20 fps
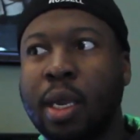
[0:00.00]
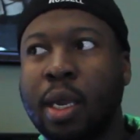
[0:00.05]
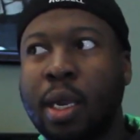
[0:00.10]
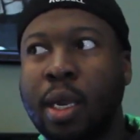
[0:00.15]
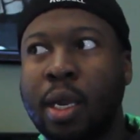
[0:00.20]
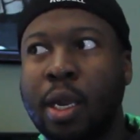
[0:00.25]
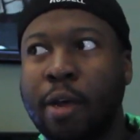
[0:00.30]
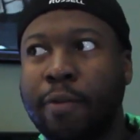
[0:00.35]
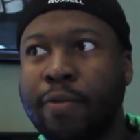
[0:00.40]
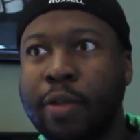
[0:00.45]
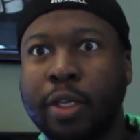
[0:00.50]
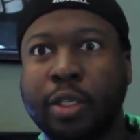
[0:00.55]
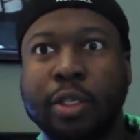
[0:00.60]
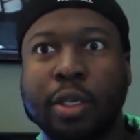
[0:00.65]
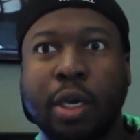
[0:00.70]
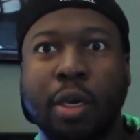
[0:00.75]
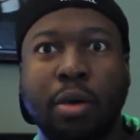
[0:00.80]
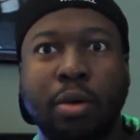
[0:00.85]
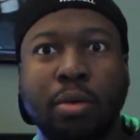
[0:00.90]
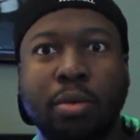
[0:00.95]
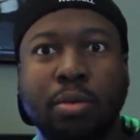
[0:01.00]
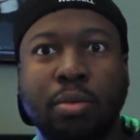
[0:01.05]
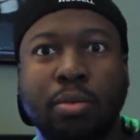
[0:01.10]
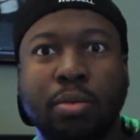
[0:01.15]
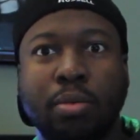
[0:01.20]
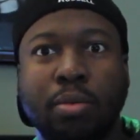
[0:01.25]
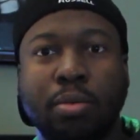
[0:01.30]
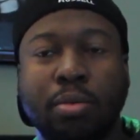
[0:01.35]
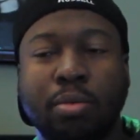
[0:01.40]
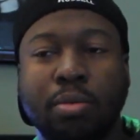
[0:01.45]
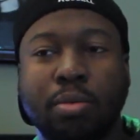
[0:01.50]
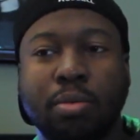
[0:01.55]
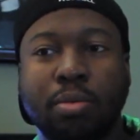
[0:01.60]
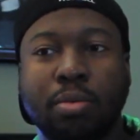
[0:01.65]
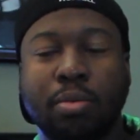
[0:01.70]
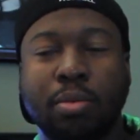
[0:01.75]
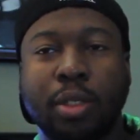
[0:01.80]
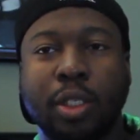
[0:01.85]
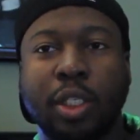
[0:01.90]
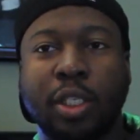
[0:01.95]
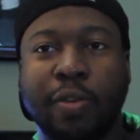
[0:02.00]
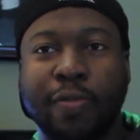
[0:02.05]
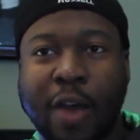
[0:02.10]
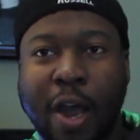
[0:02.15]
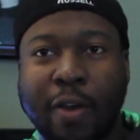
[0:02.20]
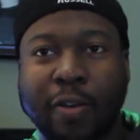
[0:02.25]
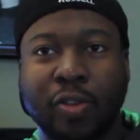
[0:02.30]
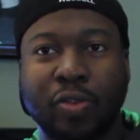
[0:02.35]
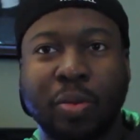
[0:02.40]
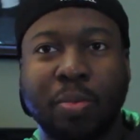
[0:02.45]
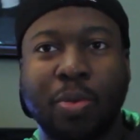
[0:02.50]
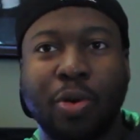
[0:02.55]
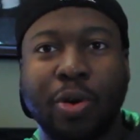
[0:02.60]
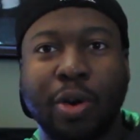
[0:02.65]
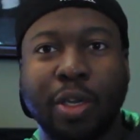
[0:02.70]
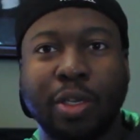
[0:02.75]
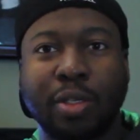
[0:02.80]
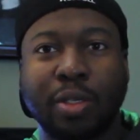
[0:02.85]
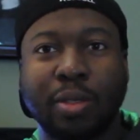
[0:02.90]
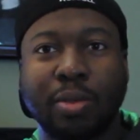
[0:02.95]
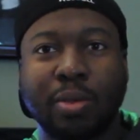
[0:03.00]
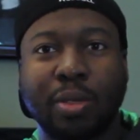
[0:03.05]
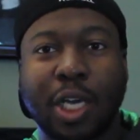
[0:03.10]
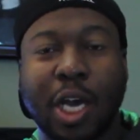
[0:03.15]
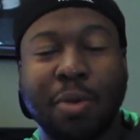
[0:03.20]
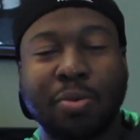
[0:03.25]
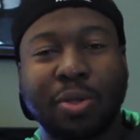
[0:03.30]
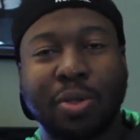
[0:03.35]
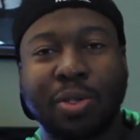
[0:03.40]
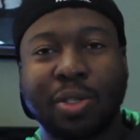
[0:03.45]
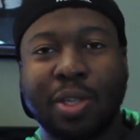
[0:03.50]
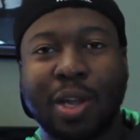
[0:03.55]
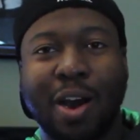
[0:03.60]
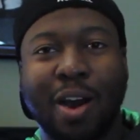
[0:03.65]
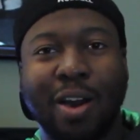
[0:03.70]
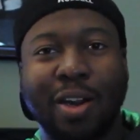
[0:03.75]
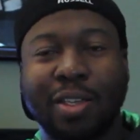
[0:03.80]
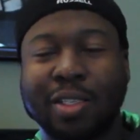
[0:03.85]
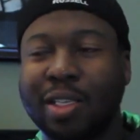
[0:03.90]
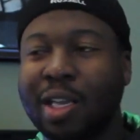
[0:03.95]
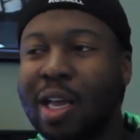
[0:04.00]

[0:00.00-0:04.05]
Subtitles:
love this show. Survivor's Remorse comes on Stars.